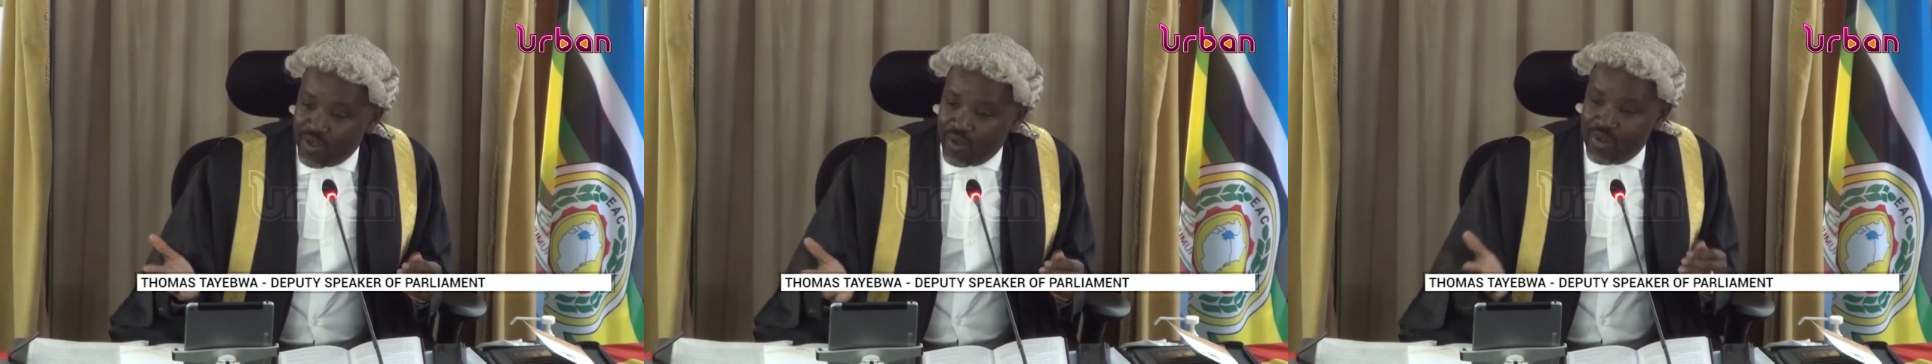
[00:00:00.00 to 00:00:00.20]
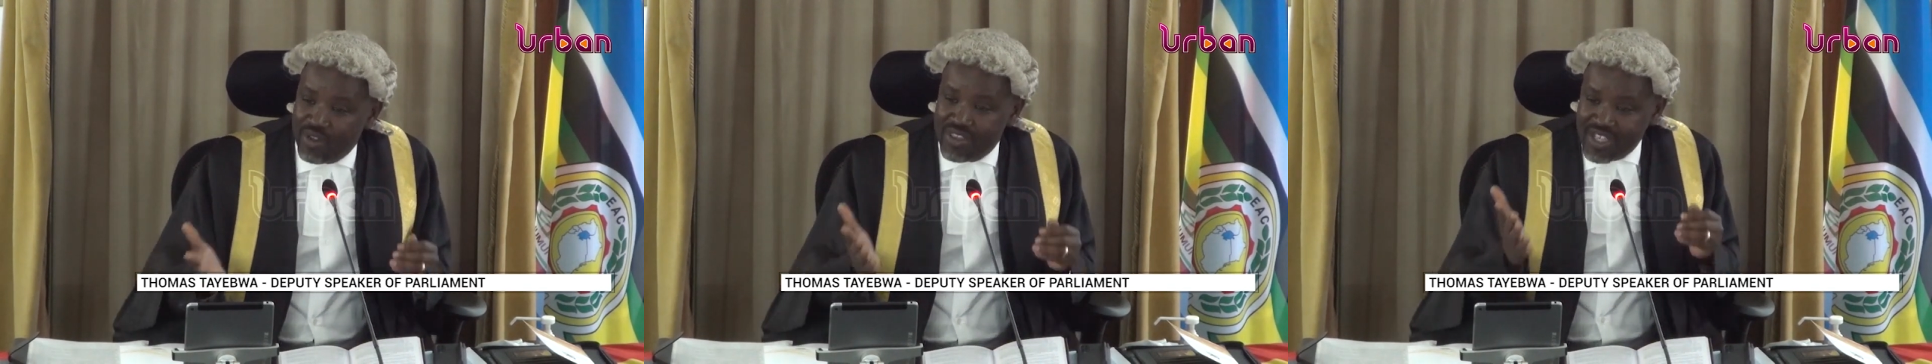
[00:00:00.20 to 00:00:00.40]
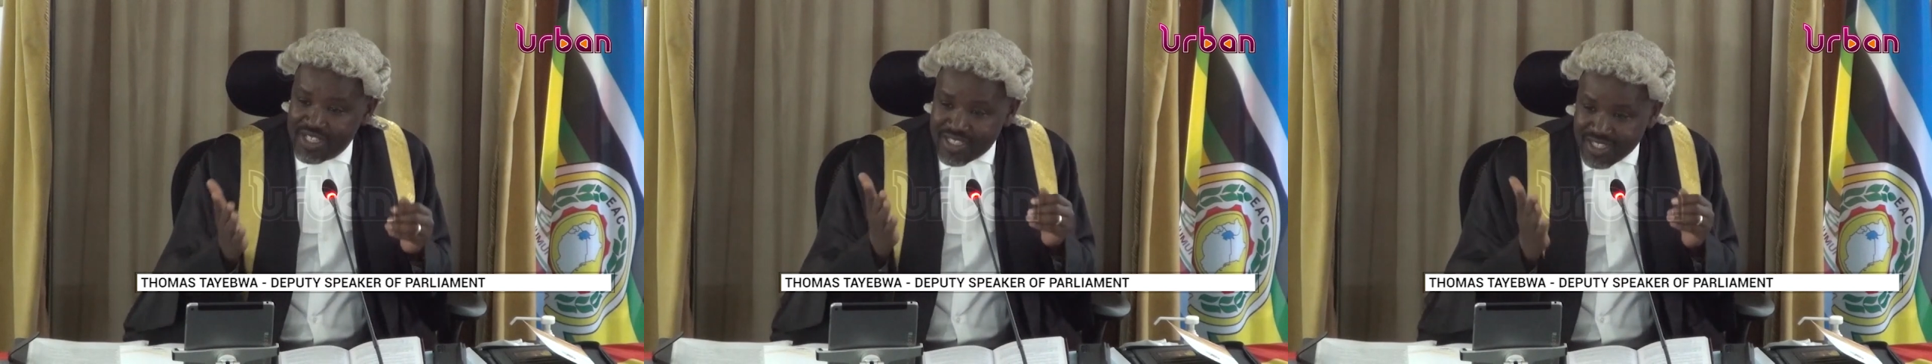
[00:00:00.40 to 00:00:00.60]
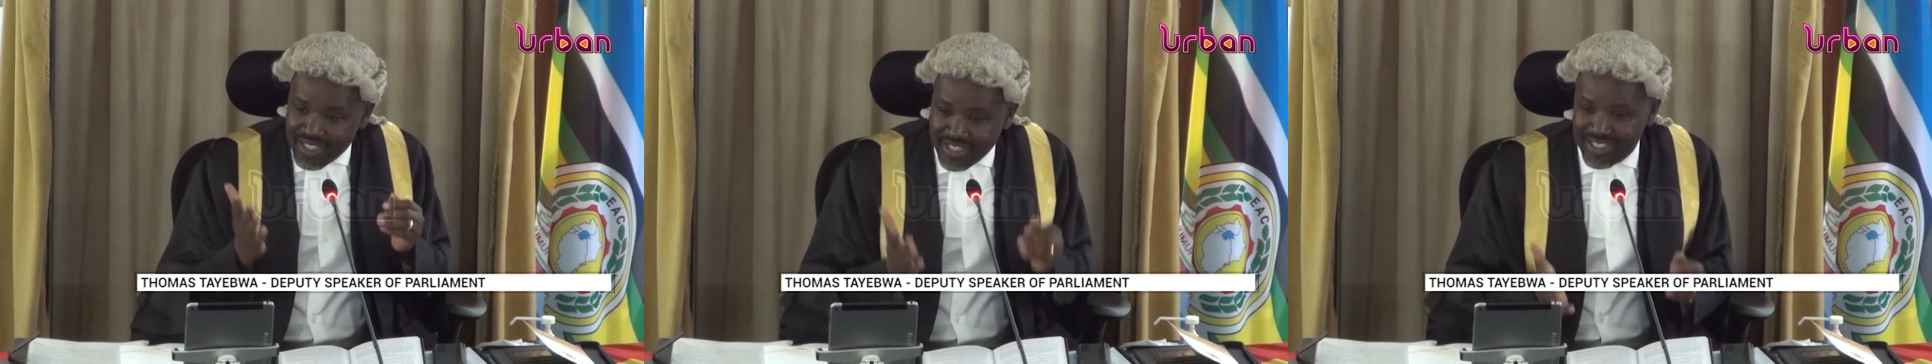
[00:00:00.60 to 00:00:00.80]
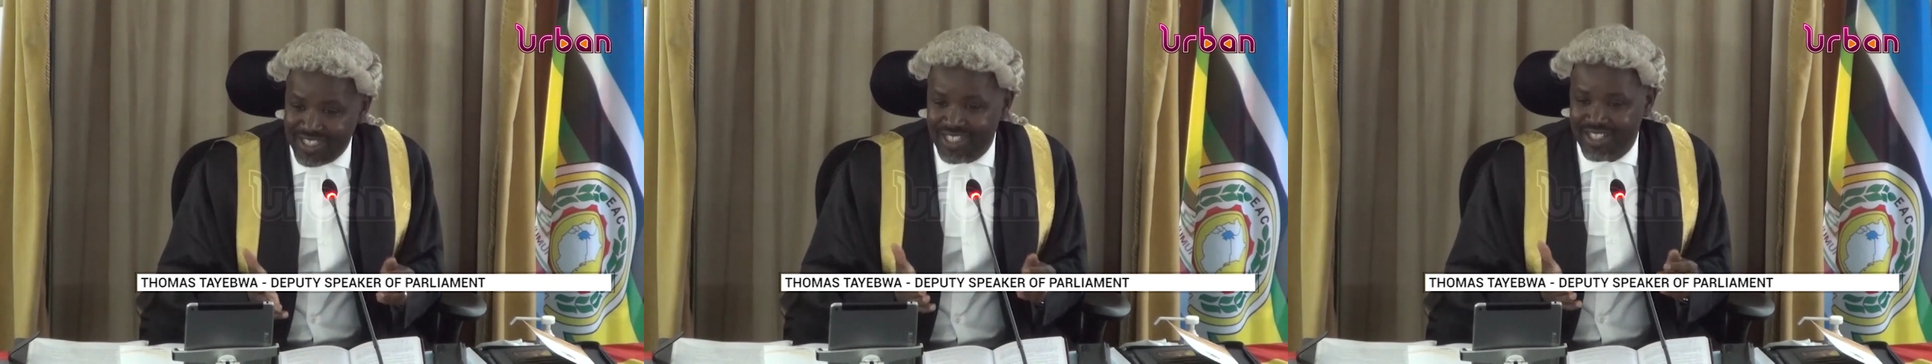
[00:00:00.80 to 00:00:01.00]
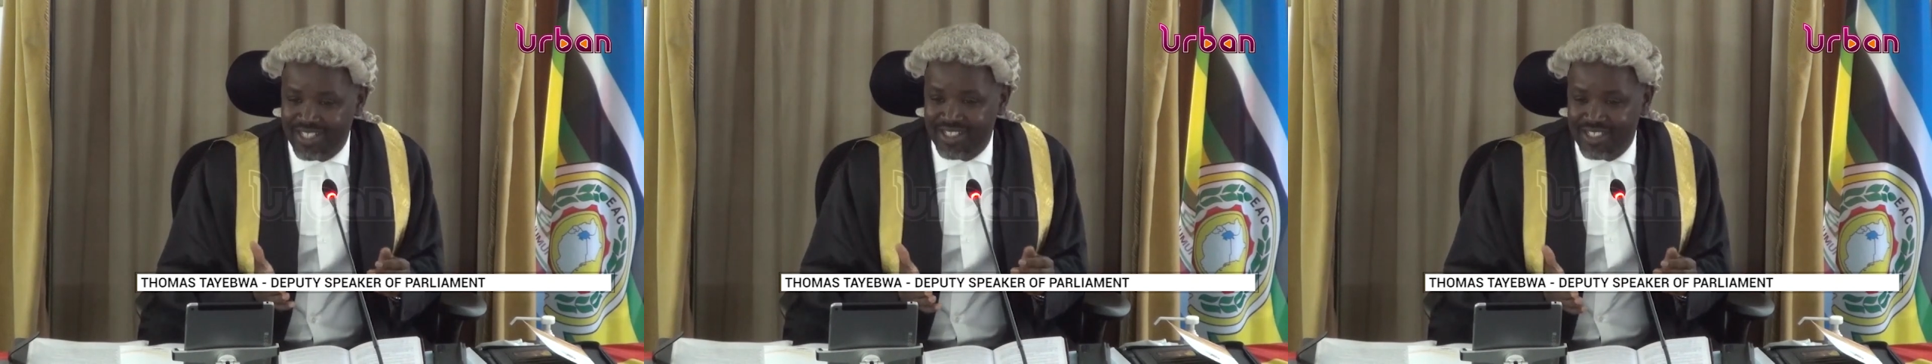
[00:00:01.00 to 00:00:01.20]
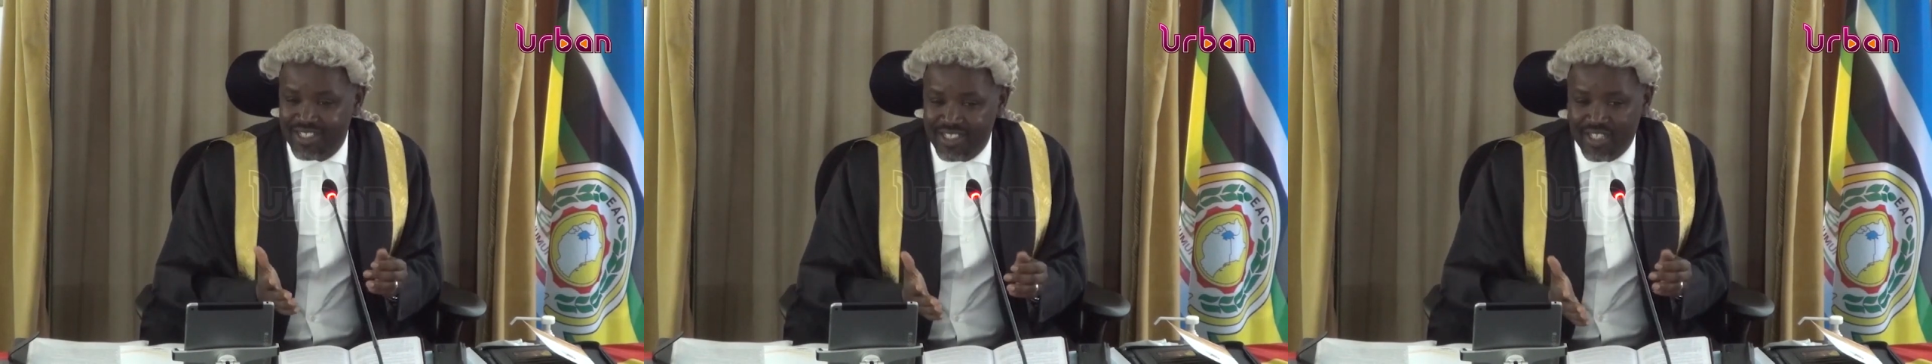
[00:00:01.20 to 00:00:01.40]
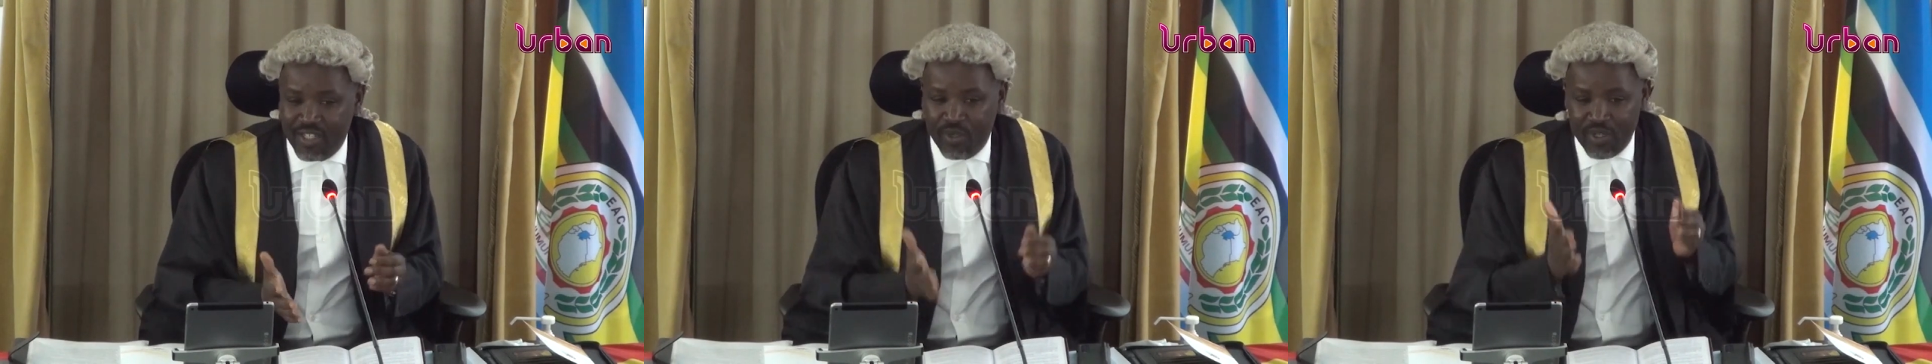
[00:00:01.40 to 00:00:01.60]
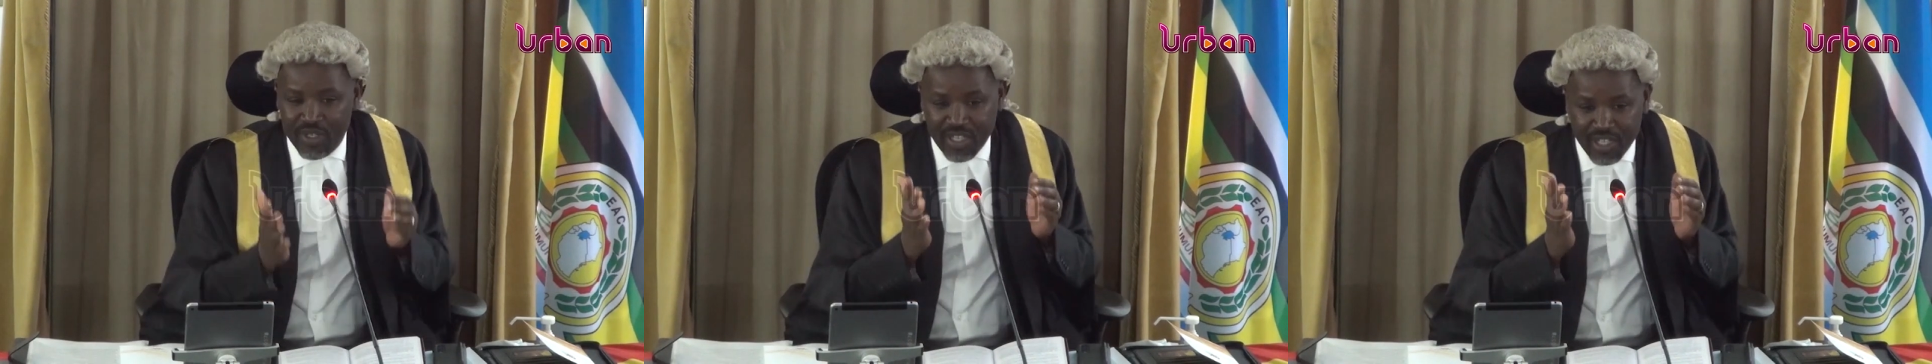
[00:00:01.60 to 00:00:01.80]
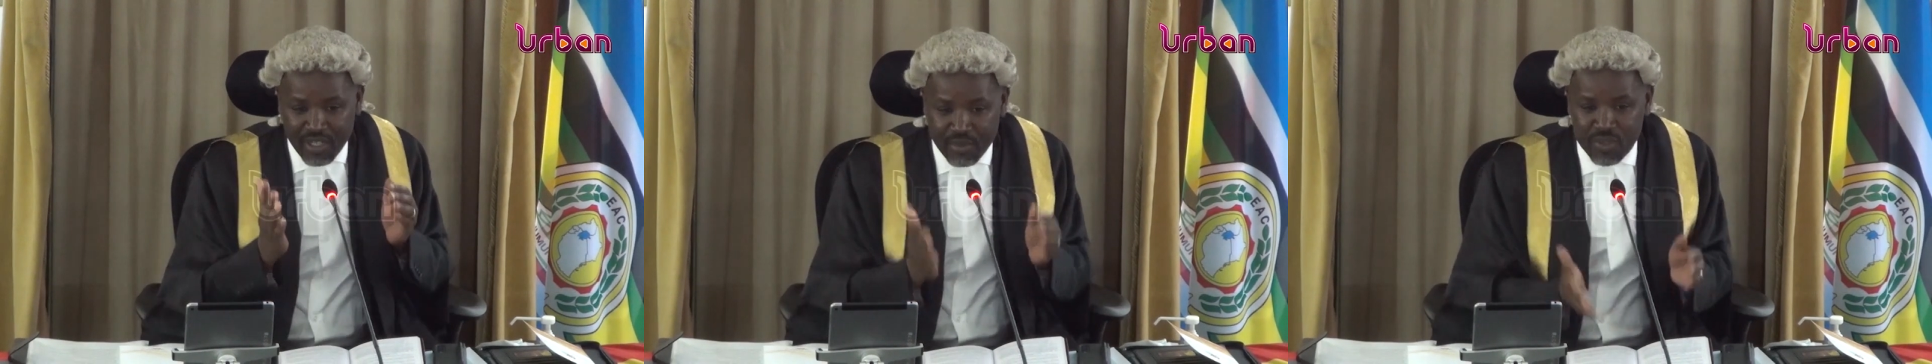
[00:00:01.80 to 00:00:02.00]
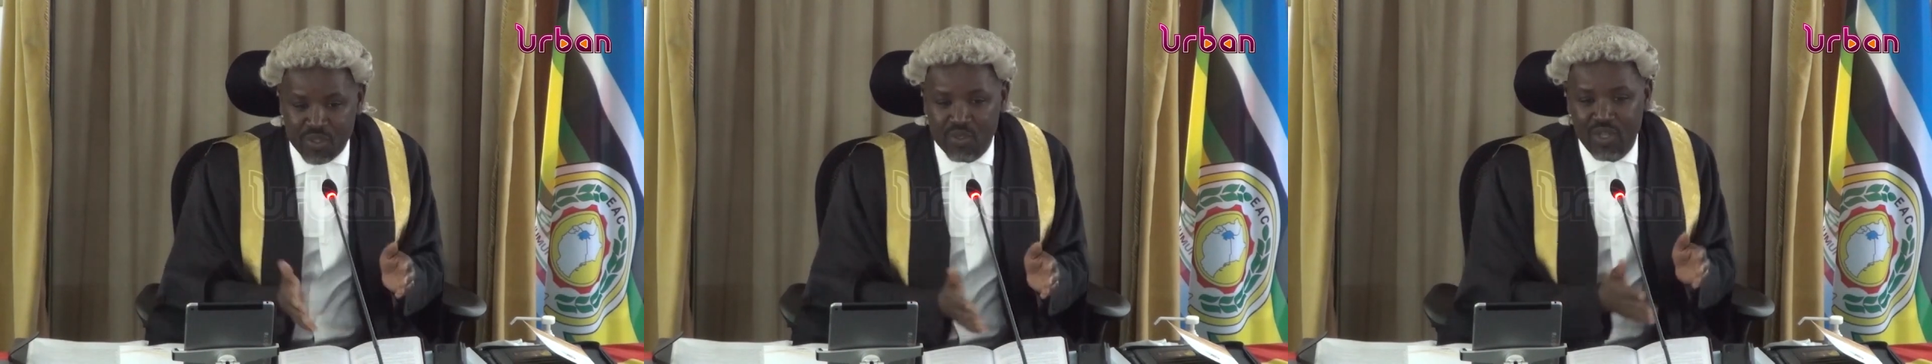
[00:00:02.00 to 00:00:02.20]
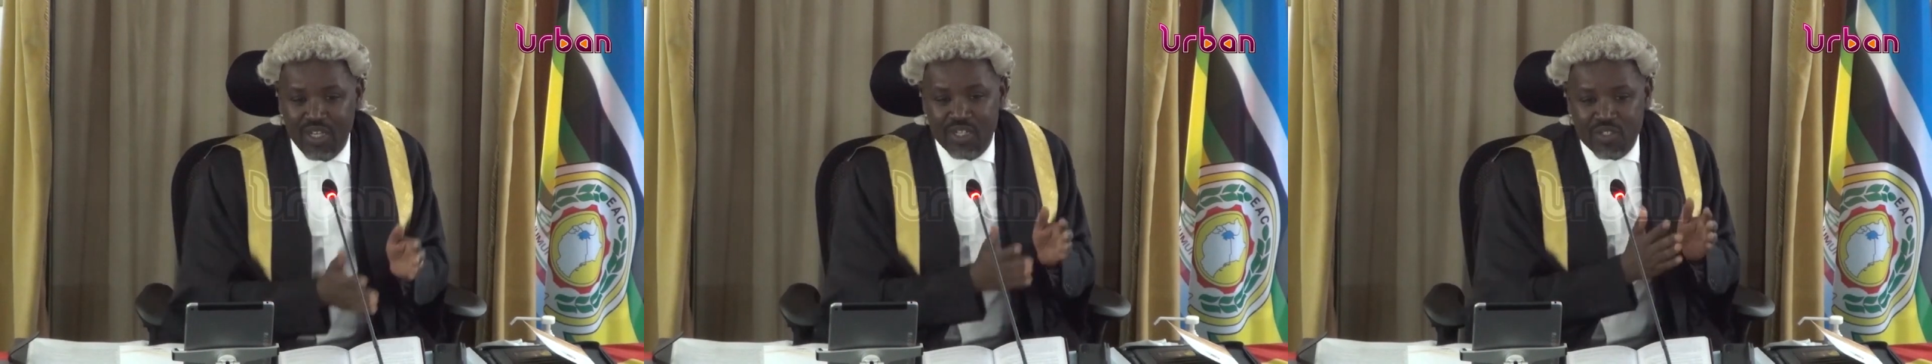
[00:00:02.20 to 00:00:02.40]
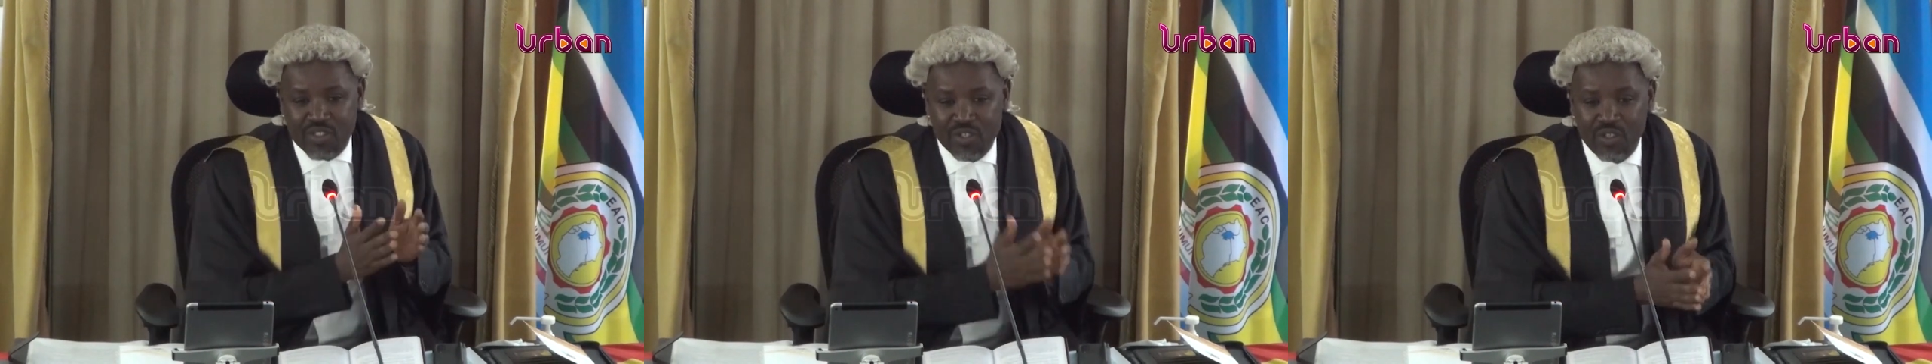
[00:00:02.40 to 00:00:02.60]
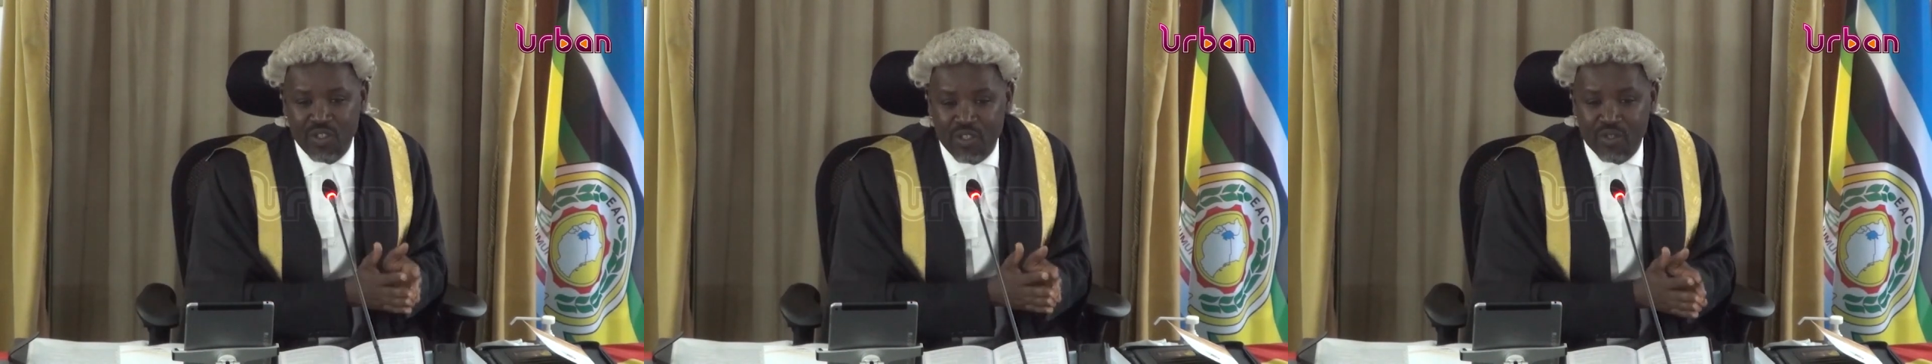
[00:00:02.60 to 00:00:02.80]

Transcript: On this day, the honorable so-and-so,